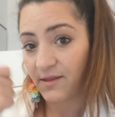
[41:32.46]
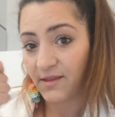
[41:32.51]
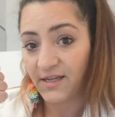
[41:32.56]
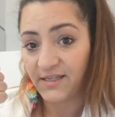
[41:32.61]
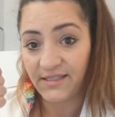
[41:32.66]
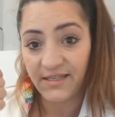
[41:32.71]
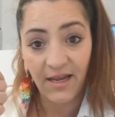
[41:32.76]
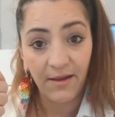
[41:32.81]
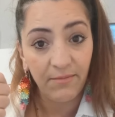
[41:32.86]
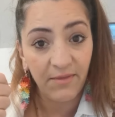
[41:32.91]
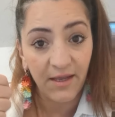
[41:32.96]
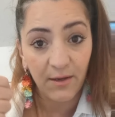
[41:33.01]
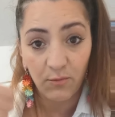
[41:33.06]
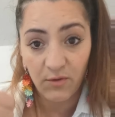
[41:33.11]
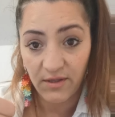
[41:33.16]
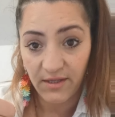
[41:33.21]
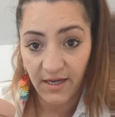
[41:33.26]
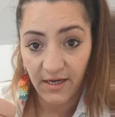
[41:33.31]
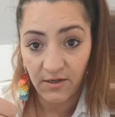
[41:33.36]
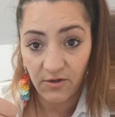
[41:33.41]
The same thing
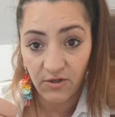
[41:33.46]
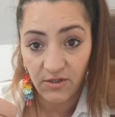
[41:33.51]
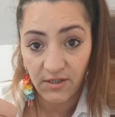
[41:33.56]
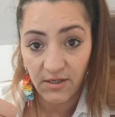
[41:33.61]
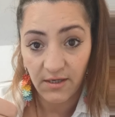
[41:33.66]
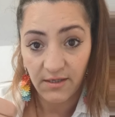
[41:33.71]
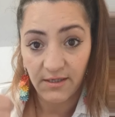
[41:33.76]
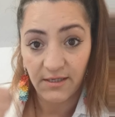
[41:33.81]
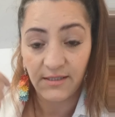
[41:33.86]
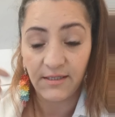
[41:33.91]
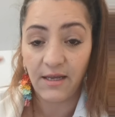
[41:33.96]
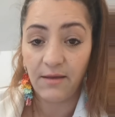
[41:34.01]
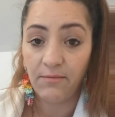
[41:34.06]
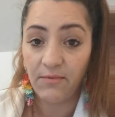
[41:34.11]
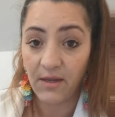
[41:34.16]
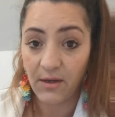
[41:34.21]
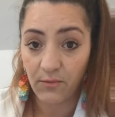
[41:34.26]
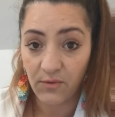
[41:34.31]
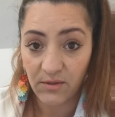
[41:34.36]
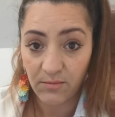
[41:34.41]
with tenors, the same
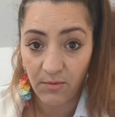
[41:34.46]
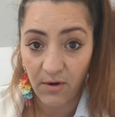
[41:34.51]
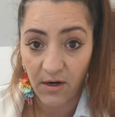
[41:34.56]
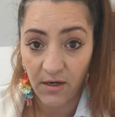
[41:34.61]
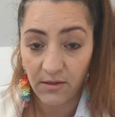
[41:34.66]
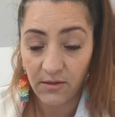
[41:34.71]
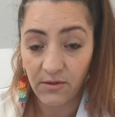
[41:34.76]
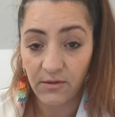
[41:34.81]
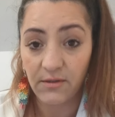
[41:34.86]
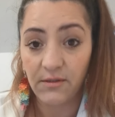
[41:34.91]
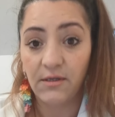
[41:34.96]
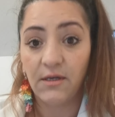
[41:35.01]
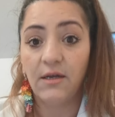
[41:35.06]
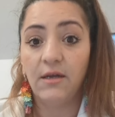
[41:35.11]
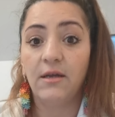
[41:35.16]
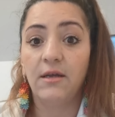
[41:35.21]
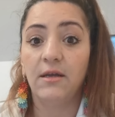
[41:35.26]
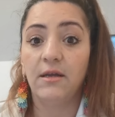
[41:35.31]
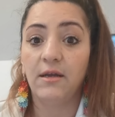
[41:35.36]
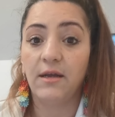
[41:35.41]
thing with baritones
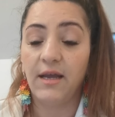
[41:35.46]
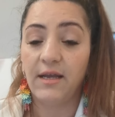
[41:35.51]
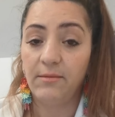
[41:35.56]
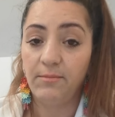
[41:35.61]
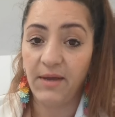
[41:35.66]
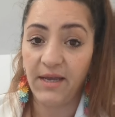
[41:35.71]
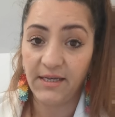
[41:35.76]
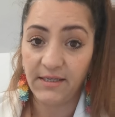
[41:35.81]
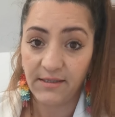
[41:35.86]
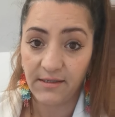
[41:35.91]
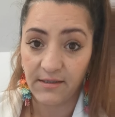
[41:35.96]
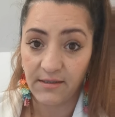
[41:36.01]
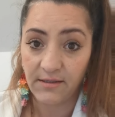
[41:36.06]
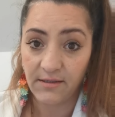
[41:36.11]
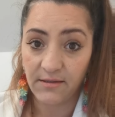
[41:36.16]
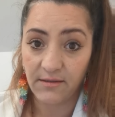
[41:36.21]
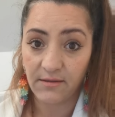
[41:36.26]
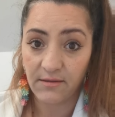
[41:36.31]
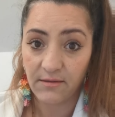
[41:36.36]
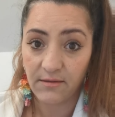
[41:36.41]
and
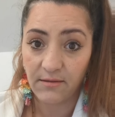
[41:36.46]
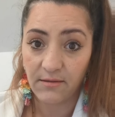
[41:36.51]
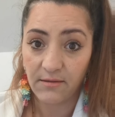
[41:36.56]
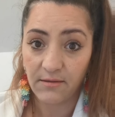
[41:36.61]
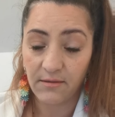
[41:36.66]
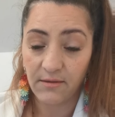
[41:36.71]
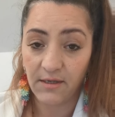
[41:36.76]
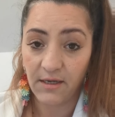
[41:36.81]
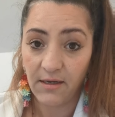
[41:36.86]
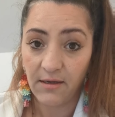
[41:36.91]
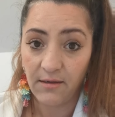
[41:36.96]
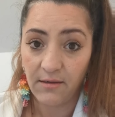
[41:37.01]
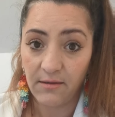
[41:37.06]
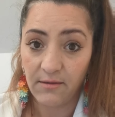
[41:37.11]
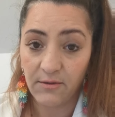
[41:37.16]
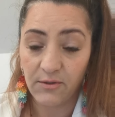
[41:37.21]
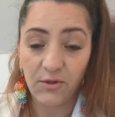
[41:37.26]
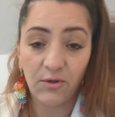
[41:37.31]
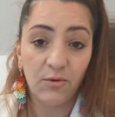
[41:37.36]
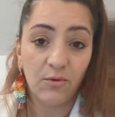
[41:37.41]
basses. Yeah?
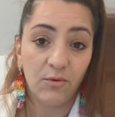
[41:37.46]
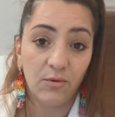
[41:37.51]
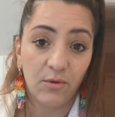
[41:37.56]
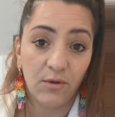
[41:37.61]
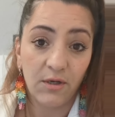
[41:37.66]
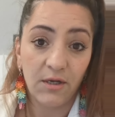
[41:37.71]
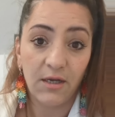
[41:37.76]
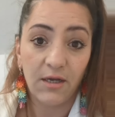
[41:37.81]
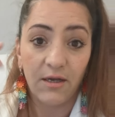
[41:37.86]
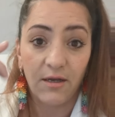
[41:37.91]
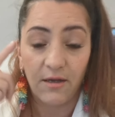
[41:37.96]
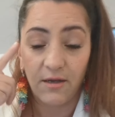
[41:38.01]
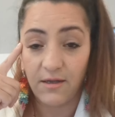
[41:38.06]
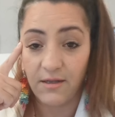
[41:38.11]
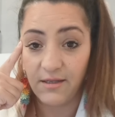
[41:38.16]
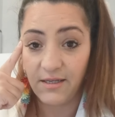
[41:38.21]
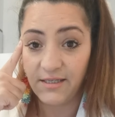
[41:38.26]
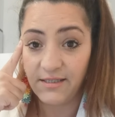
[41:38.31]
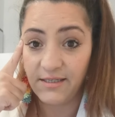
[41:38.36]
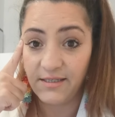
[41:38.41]
So
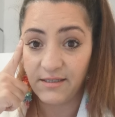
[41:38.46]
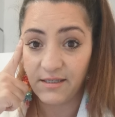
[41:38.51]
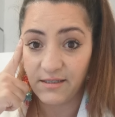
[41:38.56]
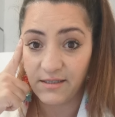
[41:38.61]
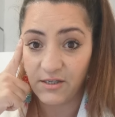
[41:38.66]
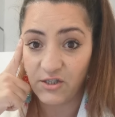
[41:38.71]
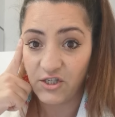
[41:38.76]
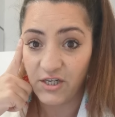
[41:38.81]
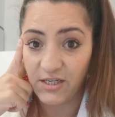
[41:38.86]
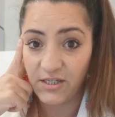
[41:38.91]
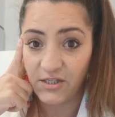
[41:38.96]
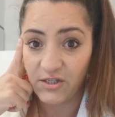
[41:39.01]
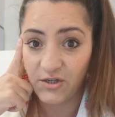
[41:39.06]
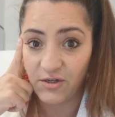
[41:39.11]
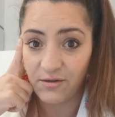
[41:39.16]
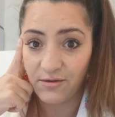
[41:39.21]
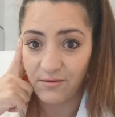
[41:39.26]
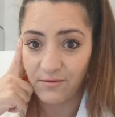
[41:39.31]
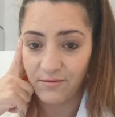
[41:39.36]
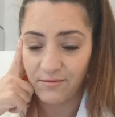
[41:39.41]
this is a
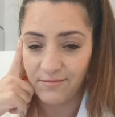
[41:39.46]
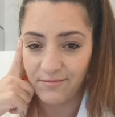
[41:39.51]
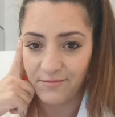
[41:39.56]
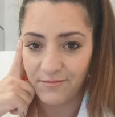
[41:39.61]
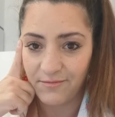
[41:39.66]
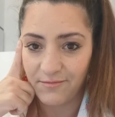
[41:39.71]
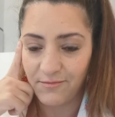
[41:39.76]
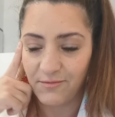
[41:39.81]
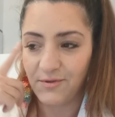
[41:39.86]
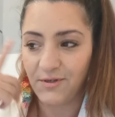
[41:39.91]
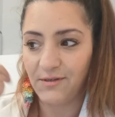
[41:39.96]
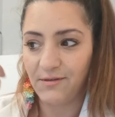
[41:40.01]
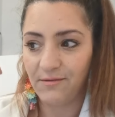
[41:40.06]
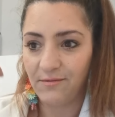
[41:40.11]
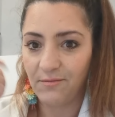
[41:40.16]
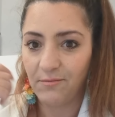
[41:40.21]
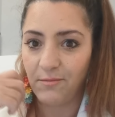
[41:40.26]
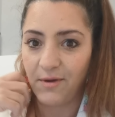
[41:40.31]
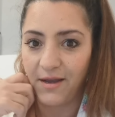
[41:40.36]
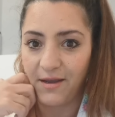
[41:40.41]
suggestion,
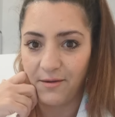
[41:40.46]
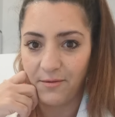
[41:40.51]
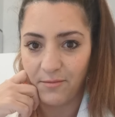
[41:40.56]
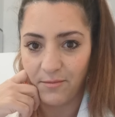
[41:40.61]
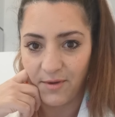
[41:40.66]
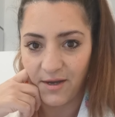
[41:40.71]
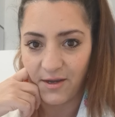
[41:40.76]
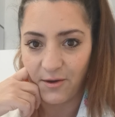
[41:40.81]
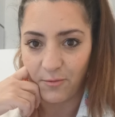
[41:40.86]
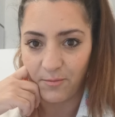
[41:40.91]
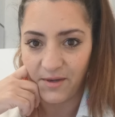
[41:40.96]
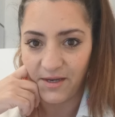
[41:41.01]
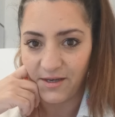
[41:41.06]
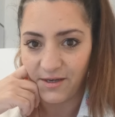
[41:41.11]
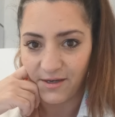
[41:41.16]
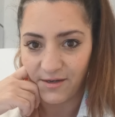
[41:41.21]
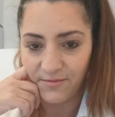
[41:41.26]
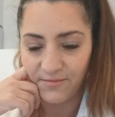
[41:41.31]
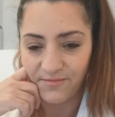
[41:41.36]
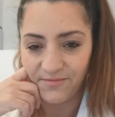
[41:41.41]
just my
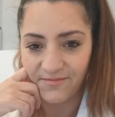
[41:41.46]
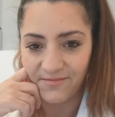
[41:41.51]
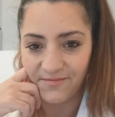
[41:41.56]
opinion.